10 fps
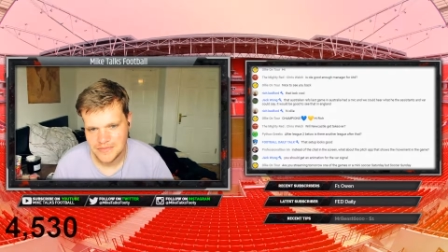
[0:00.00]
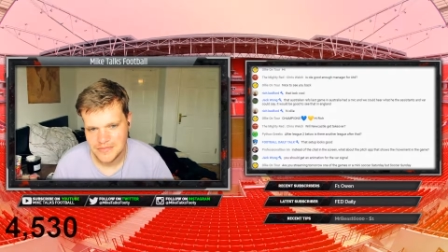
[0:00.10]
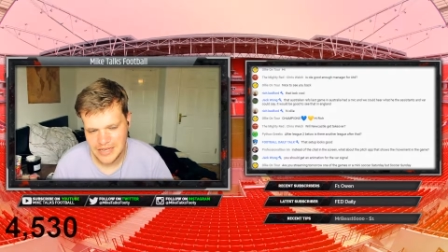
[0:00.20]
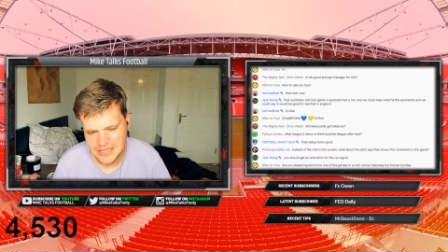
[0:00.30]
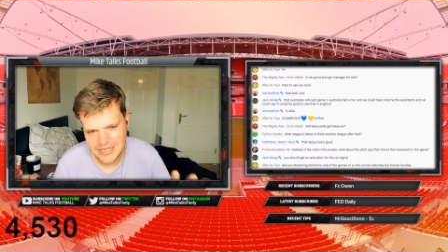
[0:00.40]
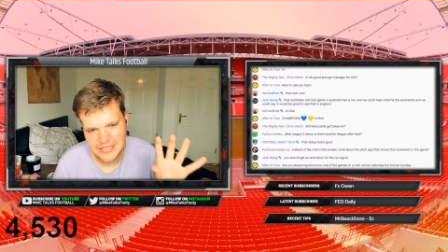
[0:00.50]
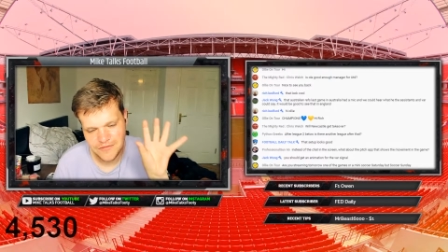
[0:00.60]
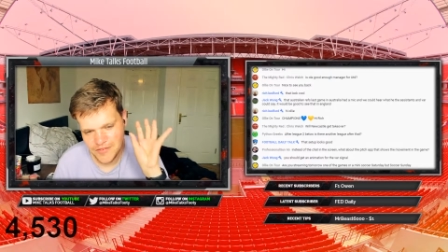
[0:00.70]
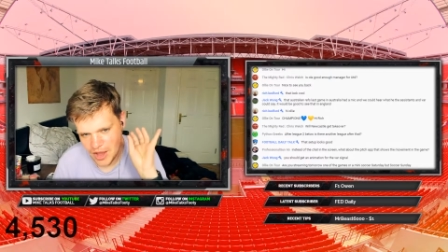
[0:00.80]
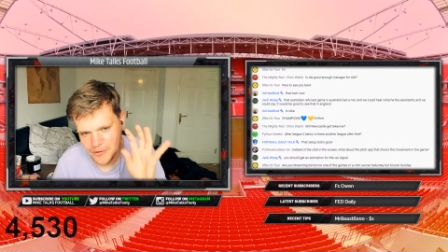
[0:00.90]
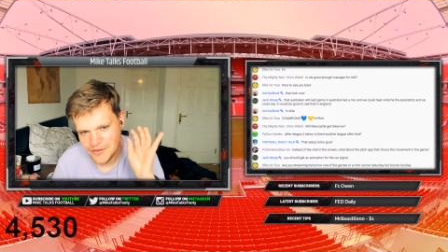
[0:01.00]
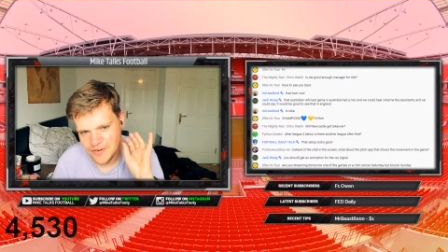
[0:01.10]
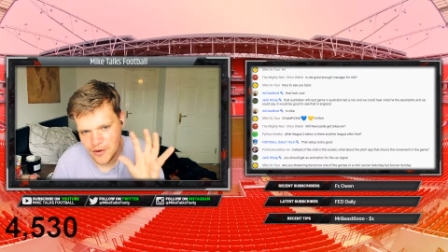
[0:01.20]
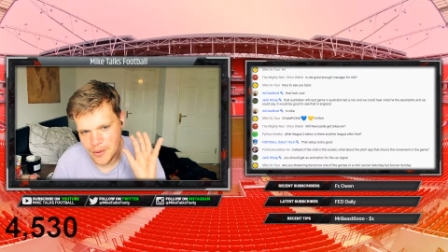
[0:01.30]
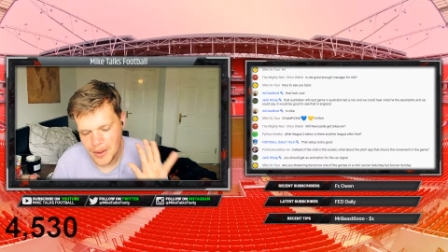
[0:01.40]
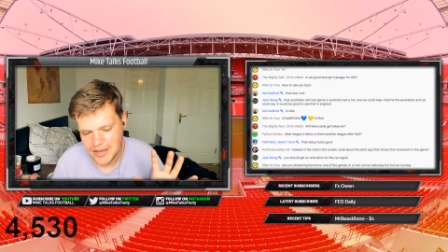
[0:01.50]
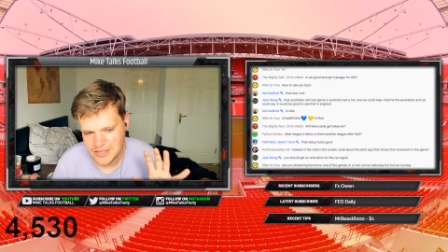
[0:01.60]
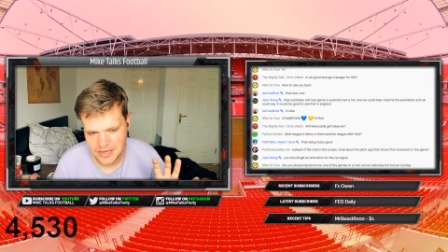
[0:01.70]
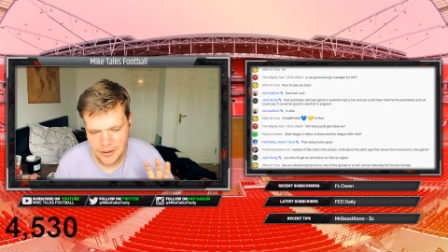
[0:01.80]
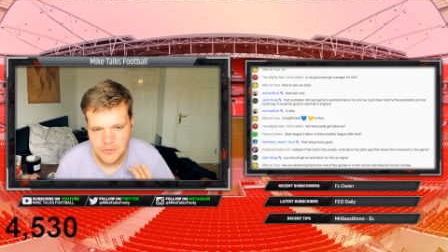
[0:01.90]
This is very, very
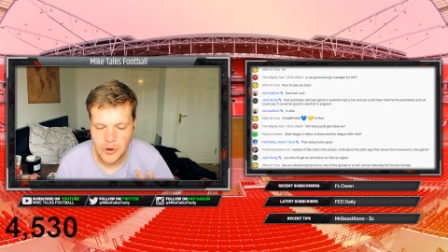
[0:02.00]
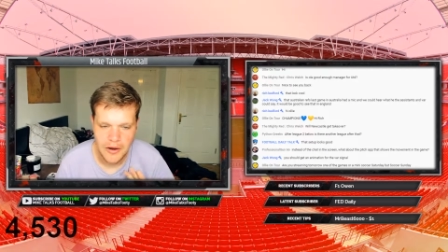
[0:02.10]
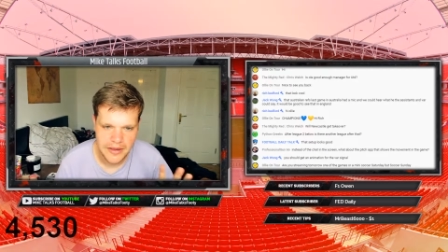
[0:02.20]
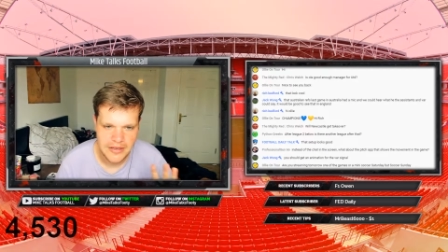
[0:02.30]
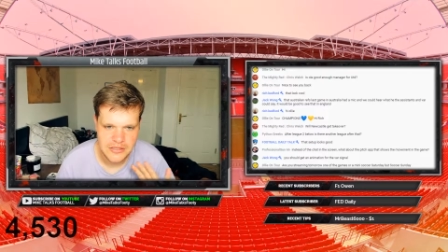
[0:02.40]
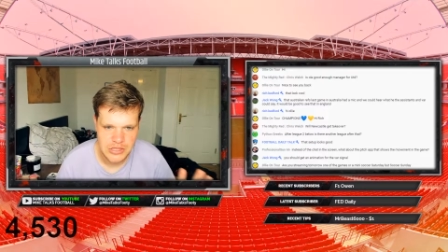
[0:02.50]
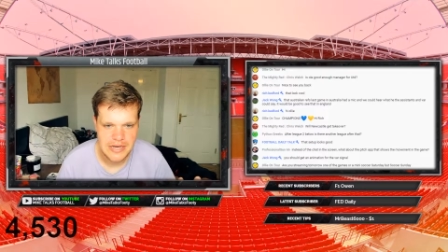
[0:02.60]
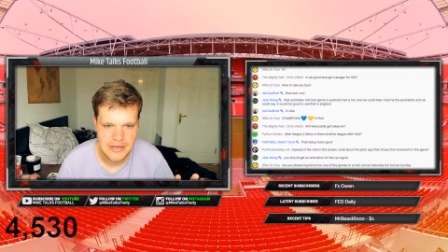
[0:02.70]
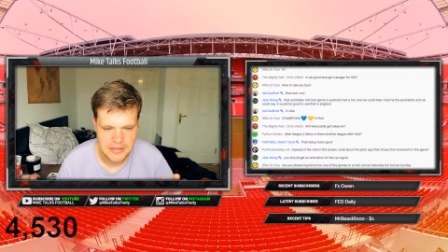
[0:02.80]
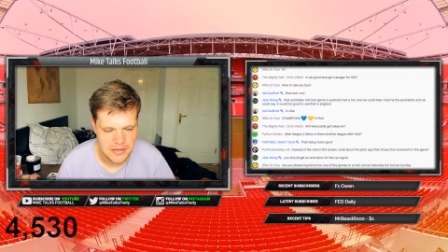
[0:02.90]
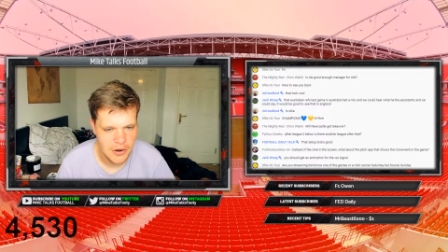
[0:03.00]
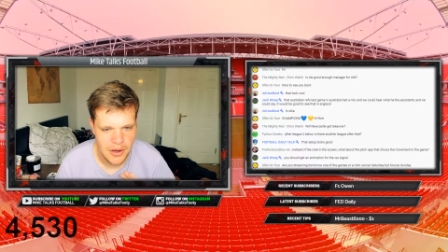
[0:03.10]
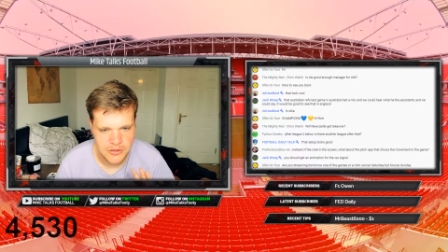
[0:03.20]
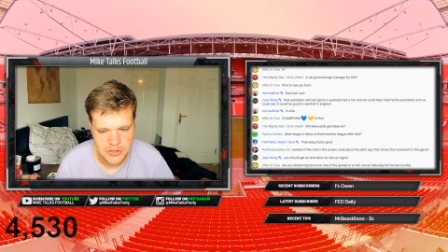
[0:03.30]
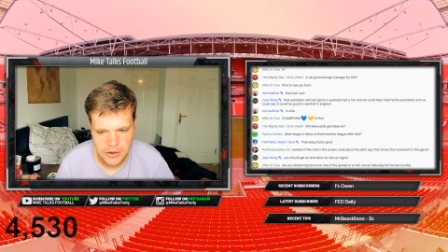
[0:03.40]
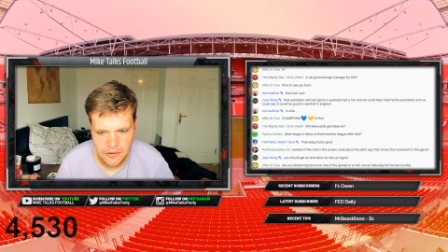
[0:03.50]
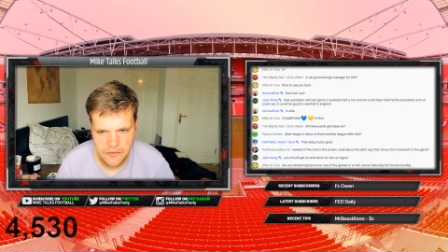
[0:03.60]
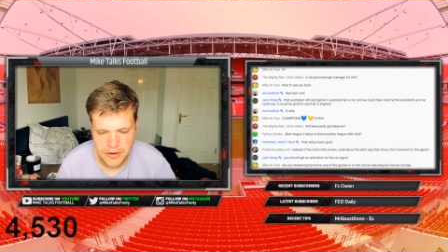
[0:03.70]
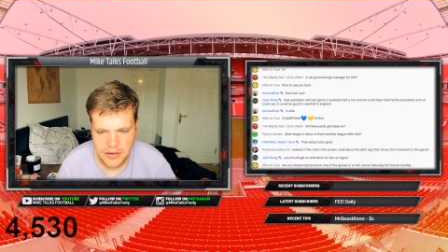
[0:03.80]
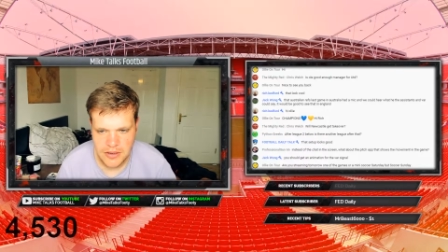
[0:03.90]
basic. I'm not like a genius. I don't know how to do
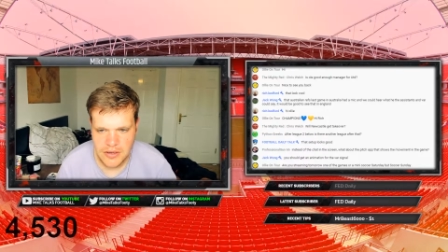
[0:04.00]
everything.